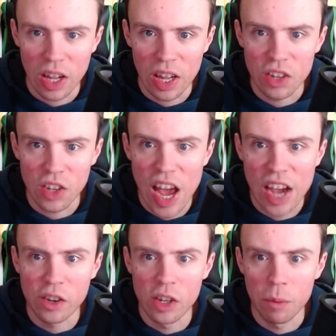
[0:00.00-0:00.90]
is
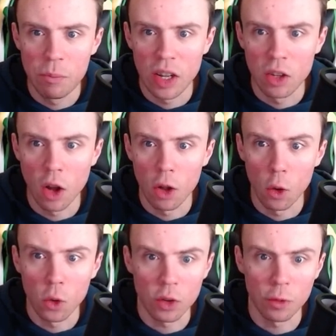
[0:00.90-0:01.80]
actually a pretty tall
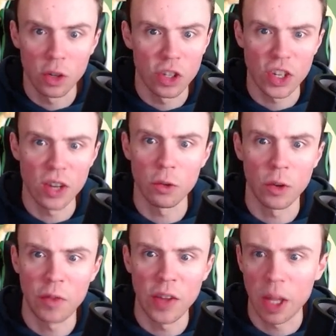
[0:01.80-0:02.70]
order for the series when
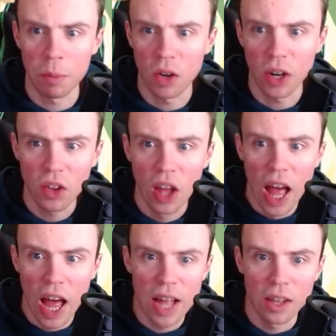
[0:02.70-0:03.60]
you think about it,
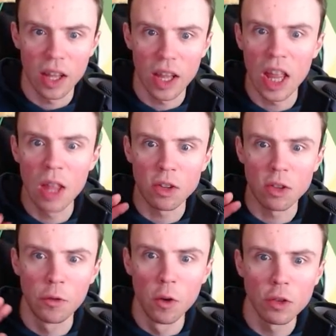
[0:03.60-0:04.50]
and it was the
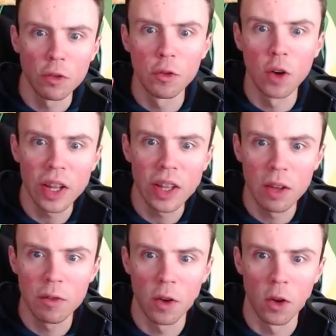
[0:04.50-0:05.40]
first Friday
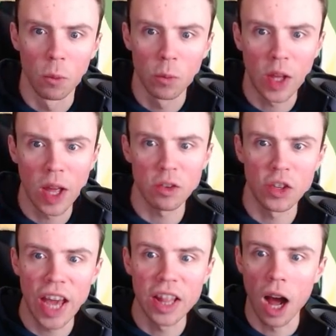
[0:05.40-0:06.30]
film to give us
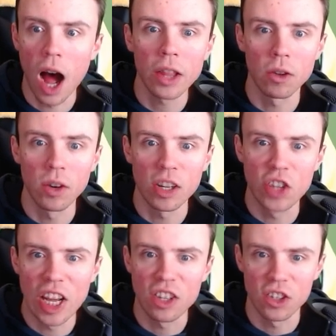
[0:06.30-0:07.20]
Kane Hodder as
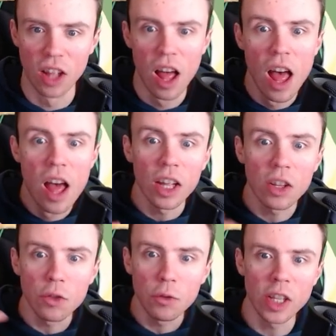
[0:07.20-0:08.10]
Jason.
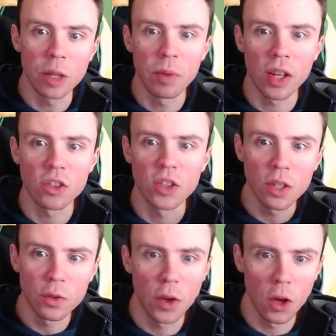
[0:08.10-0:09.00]
It's funny because this
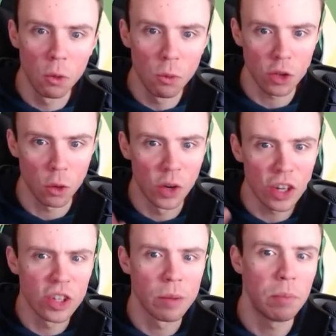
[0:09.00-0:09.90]
film was
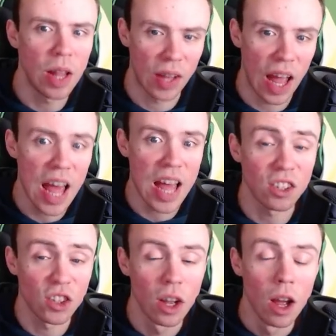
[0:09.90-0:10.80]
originally planned
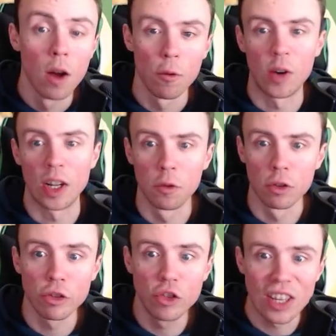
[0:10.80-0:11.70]
as Freddy
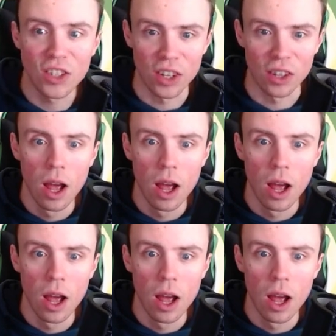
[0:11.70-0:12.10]
vs. Jason.